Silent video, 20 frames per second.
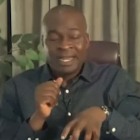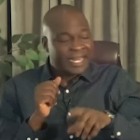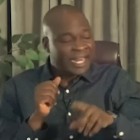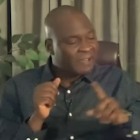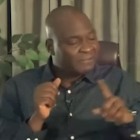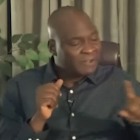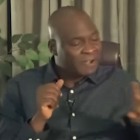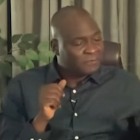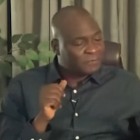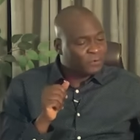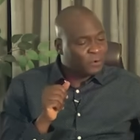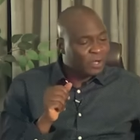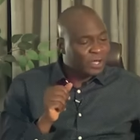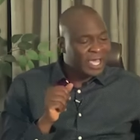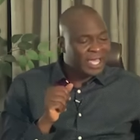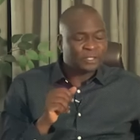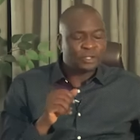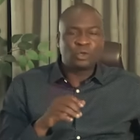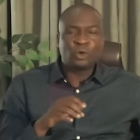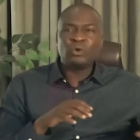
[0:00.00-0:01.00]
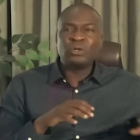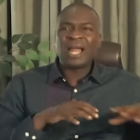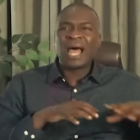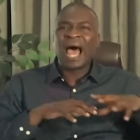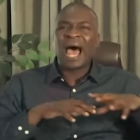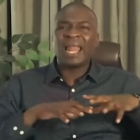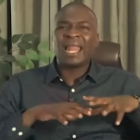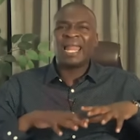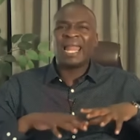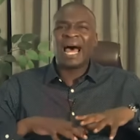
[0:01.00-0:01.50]
Never forget,
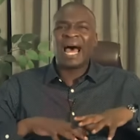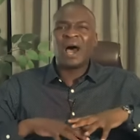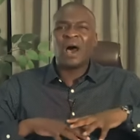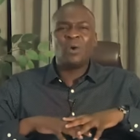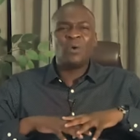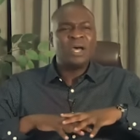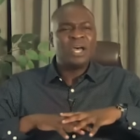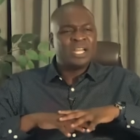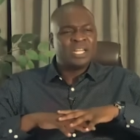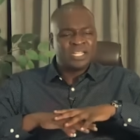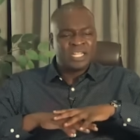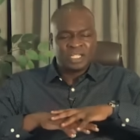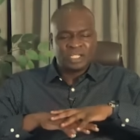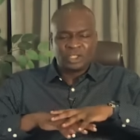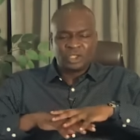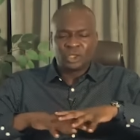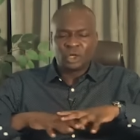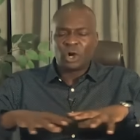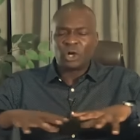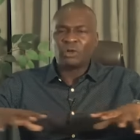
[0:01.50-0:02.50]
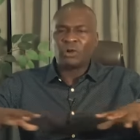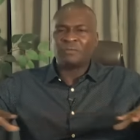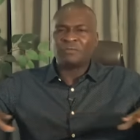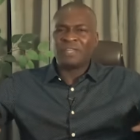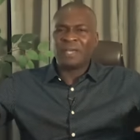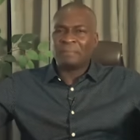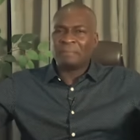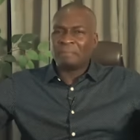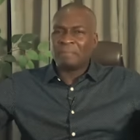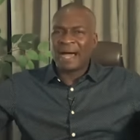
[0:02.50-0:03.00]
don't allow the joy
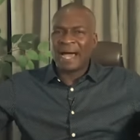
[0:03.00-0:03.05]
of the